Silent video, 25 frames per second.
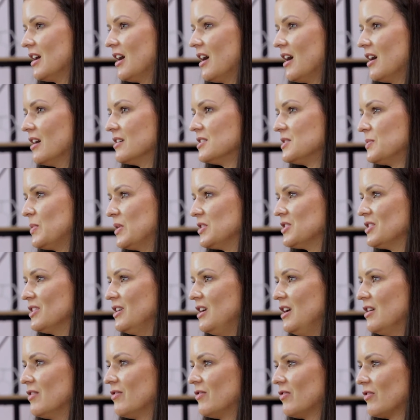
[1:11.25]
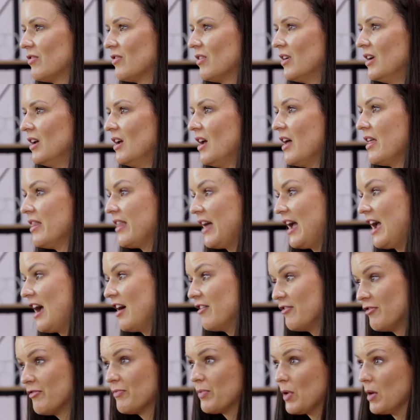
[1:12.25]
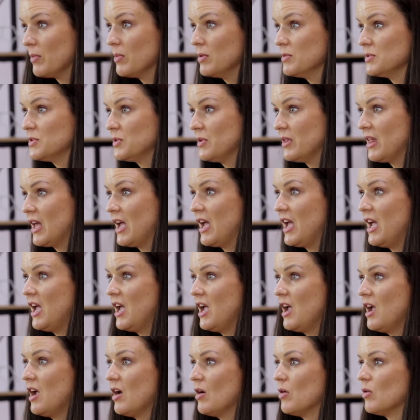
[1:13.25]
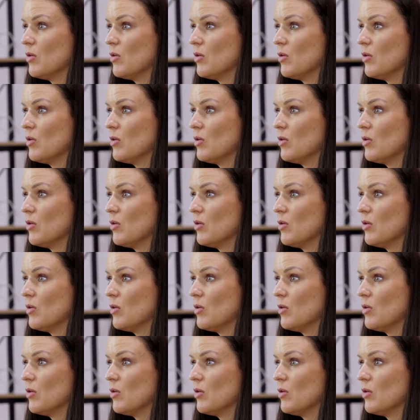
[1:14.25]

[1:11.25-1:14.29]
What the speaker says: Especially if they have problems with their hair